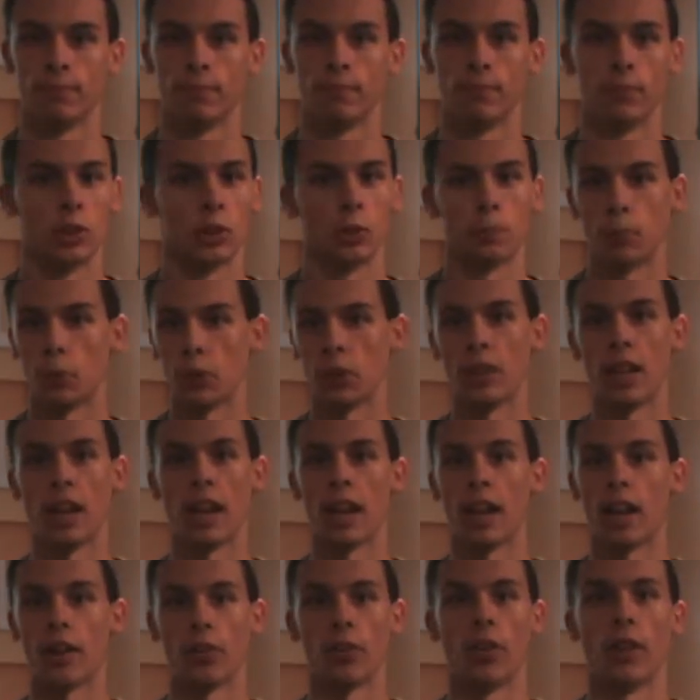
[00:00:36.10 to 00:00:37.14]
Just putting that
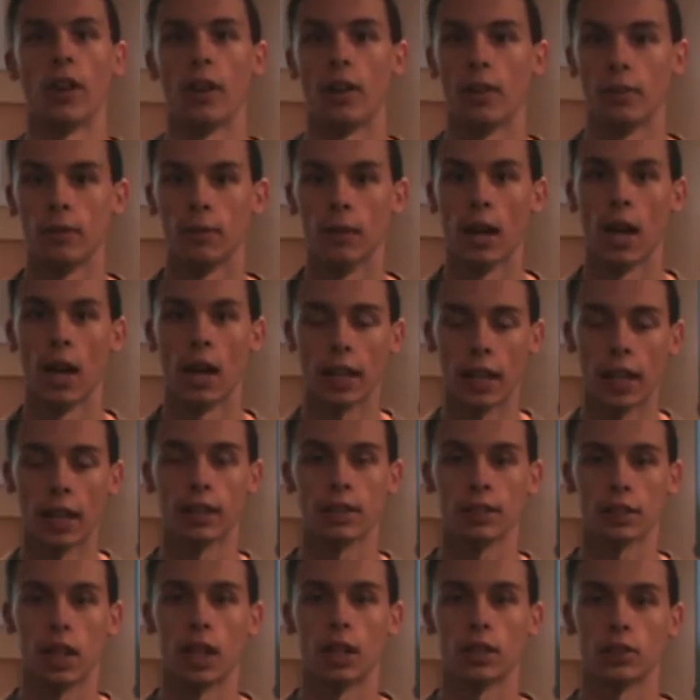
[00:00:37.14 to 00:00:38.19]
out there. I
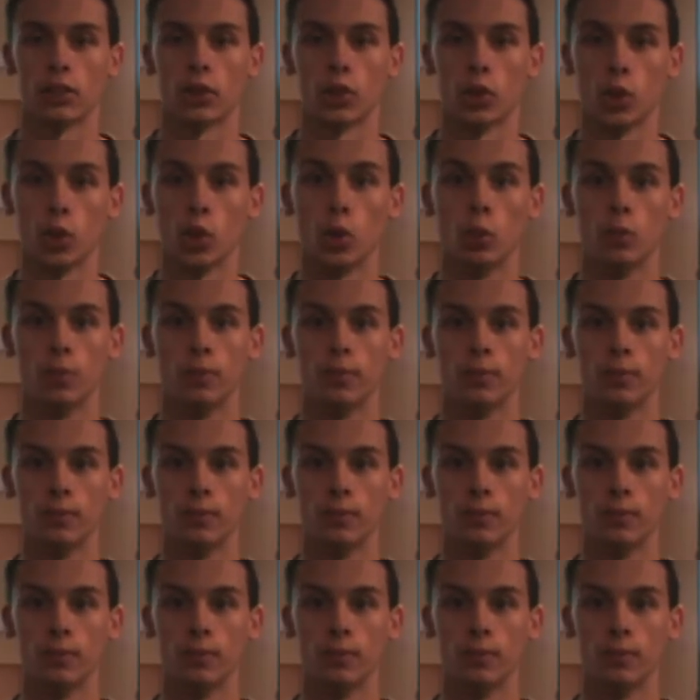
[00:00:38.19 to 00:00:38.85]
like Doctor Who.